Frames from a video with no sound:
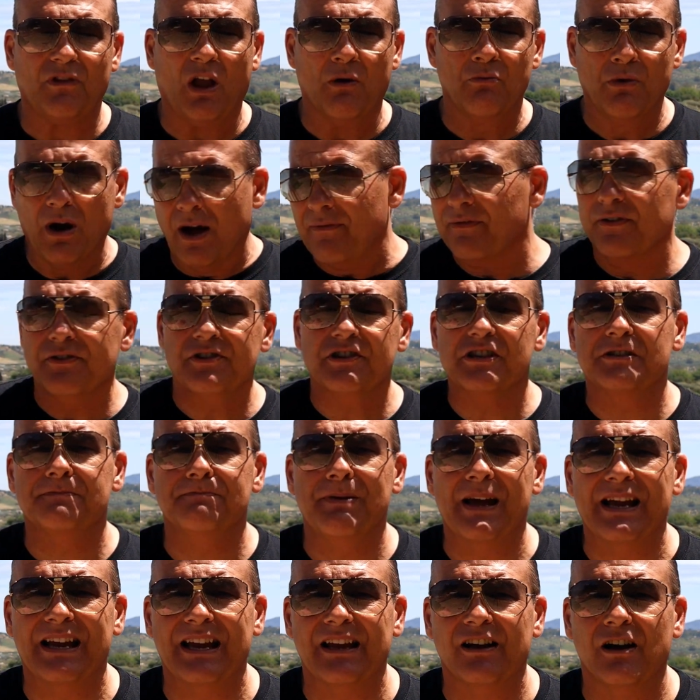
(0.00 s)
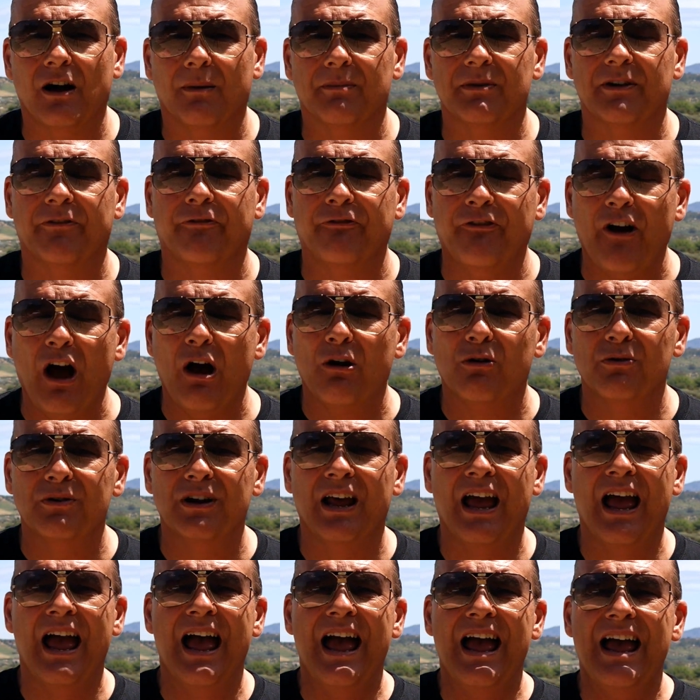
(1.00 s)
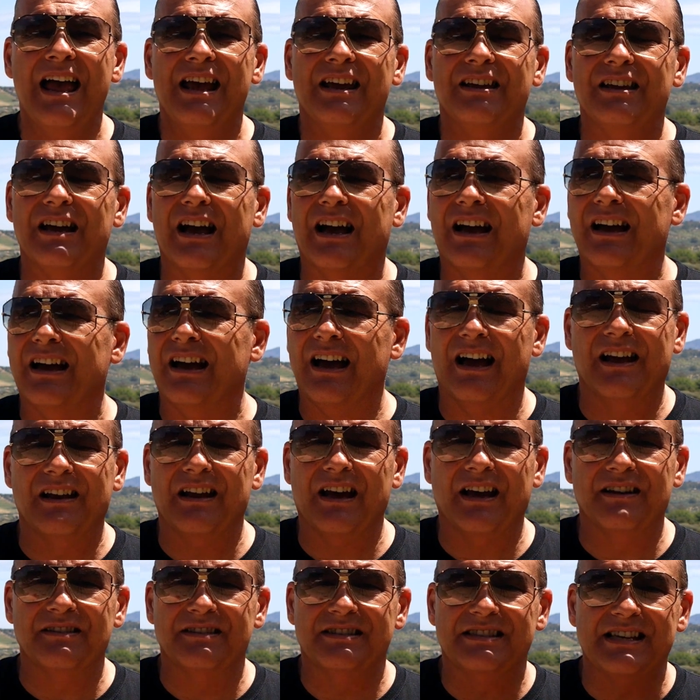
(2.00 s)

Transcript: rather than just picking up the phone and